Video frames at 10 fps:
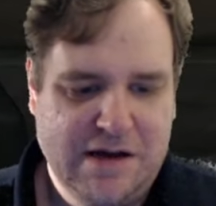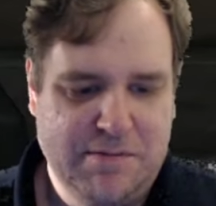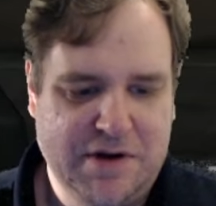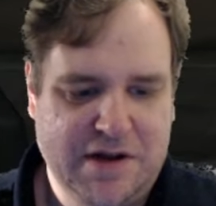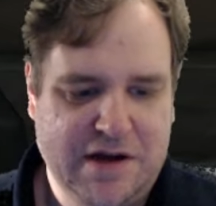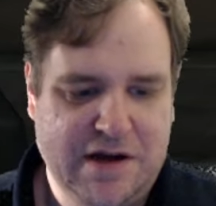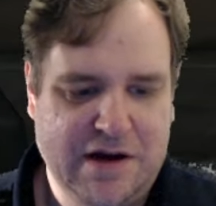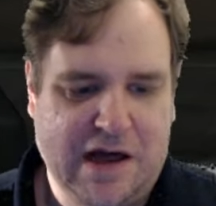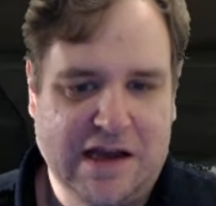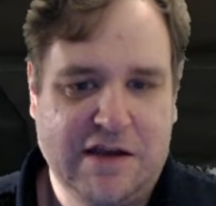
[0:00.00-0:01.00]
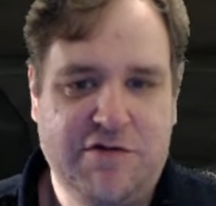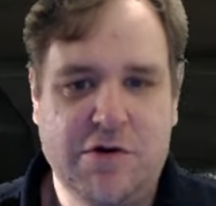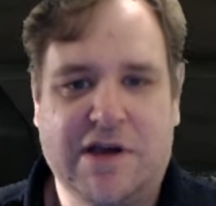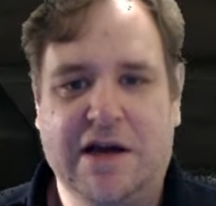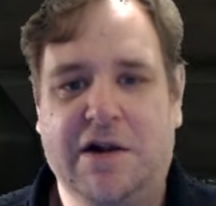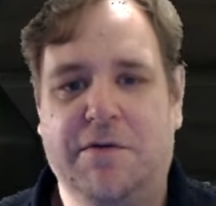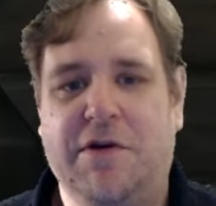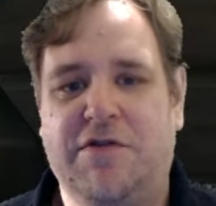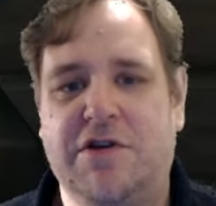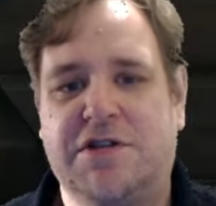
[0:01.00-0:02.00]
but uh, like if you kill them,
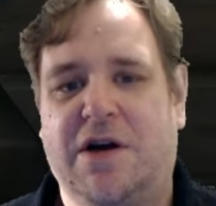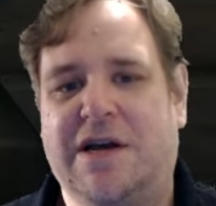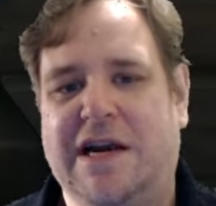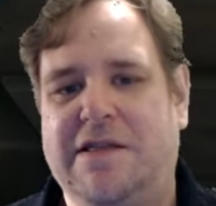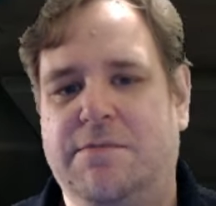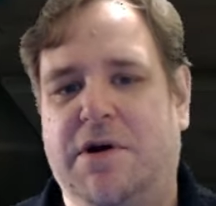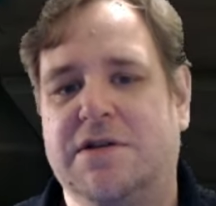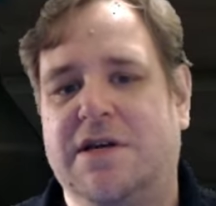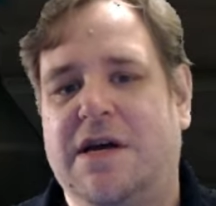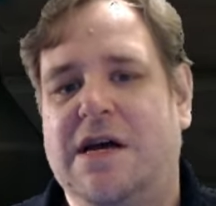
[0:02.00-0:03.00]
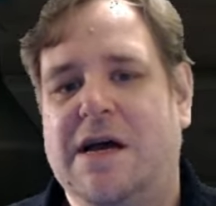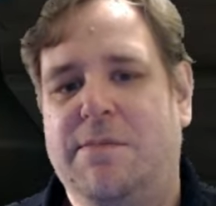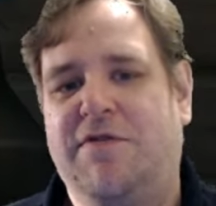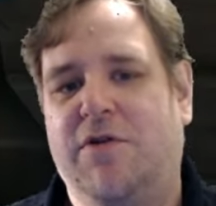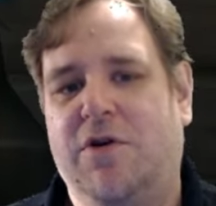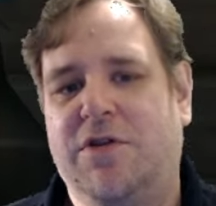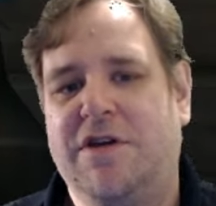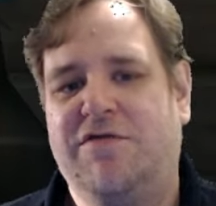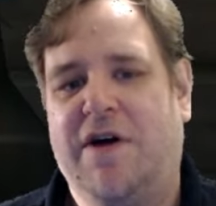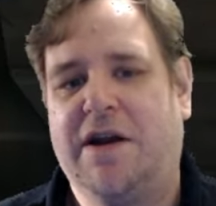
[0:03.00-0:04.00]
if you start killing the boss before the
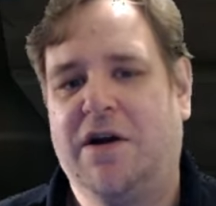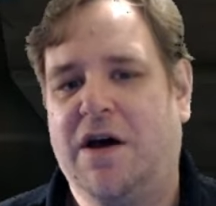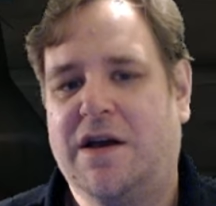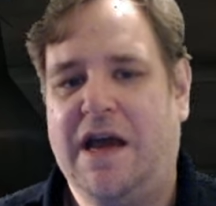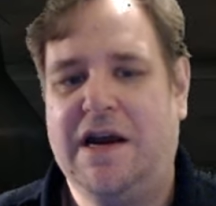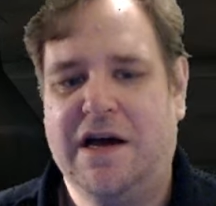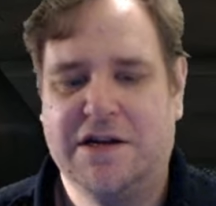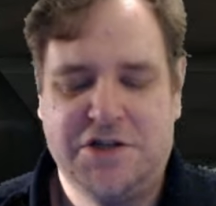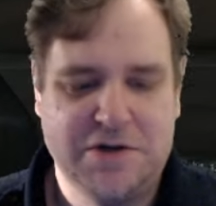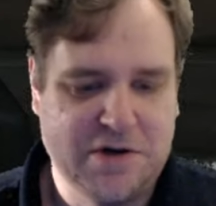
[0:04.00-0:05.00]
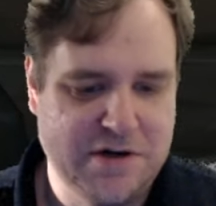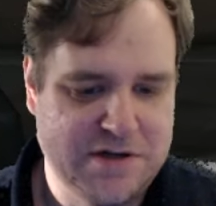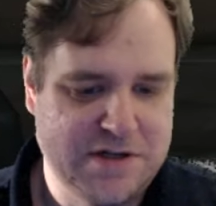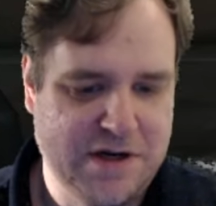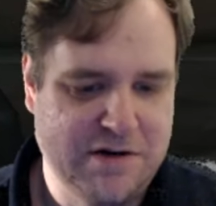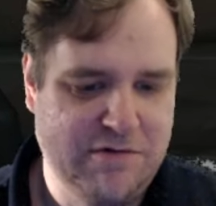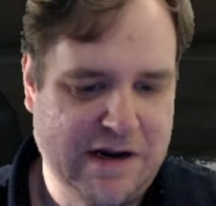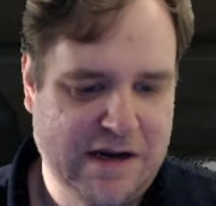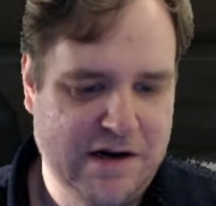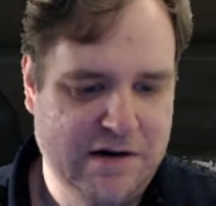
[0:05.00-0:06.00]
final arcane ads, you're going to start
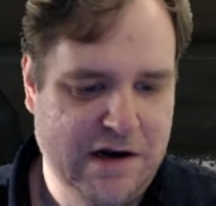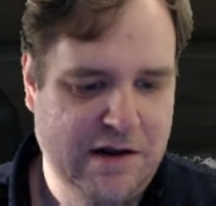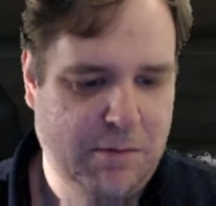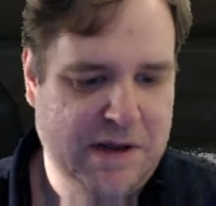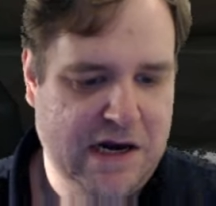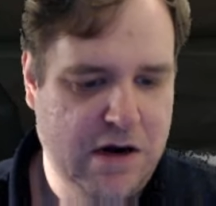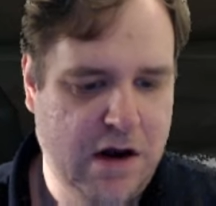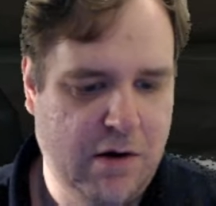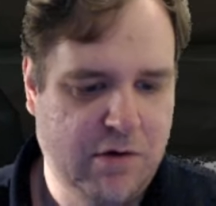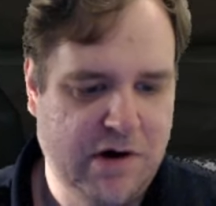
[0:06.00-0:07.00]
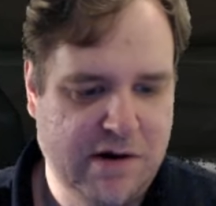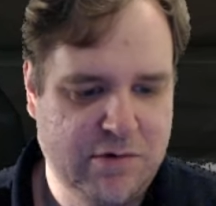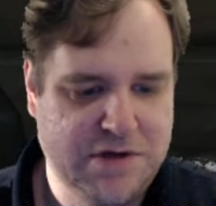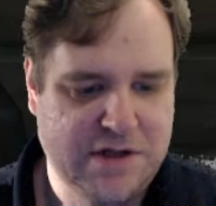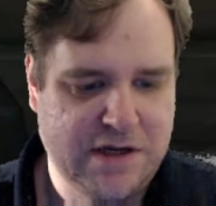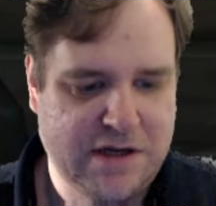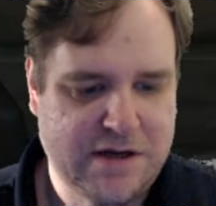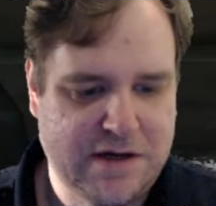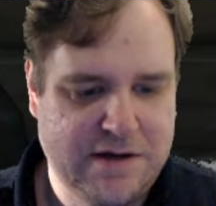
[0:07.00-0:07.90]
ranking a little bit lower, I would think.